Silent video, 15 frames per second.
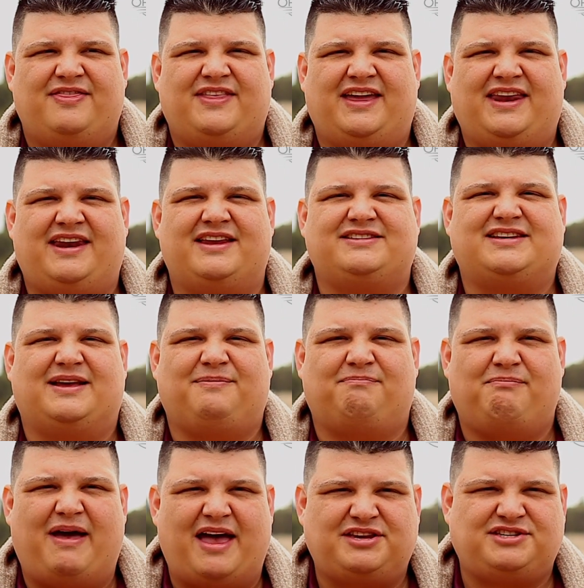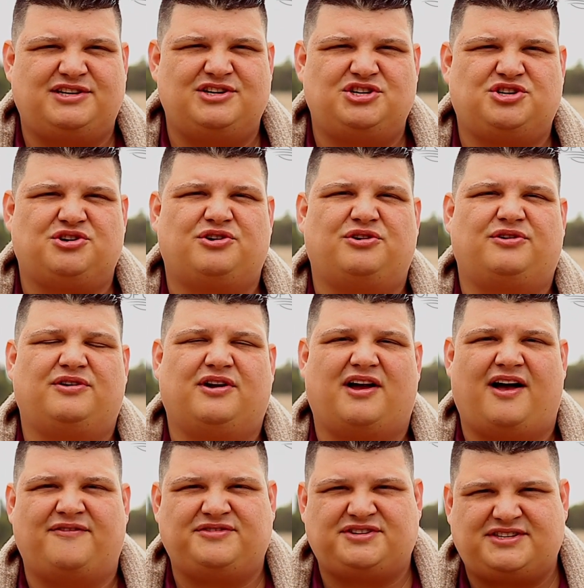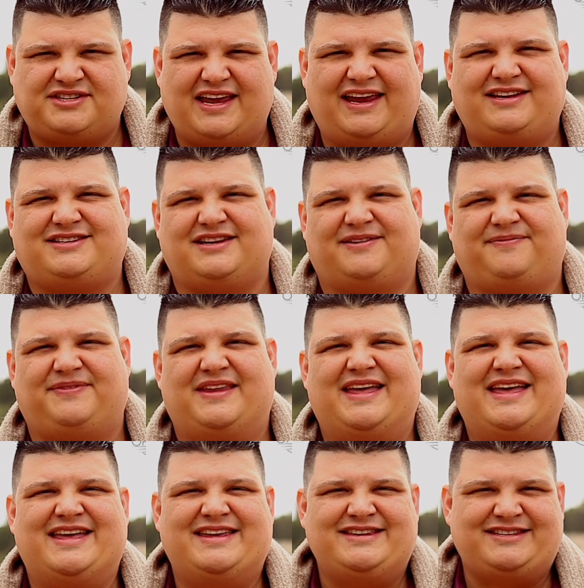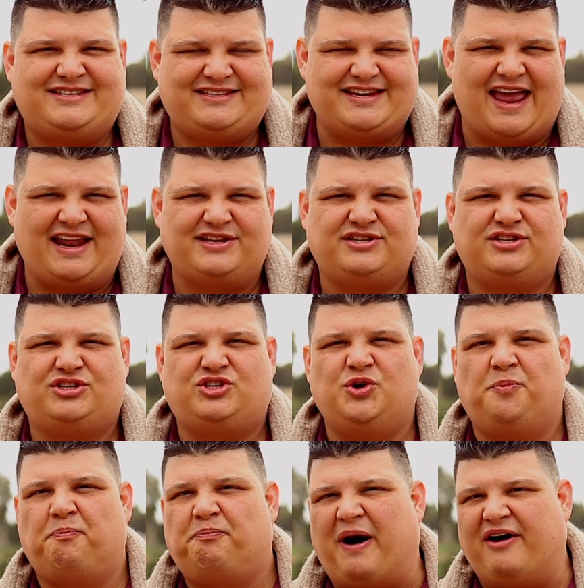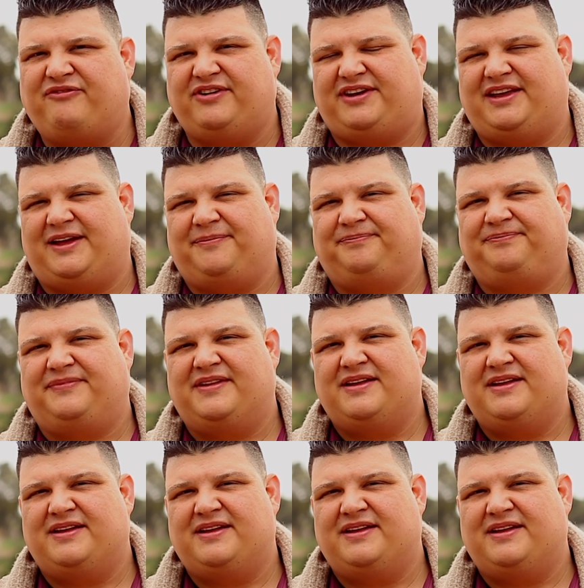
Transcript: that it is a messenger of Satan sent to buffet him.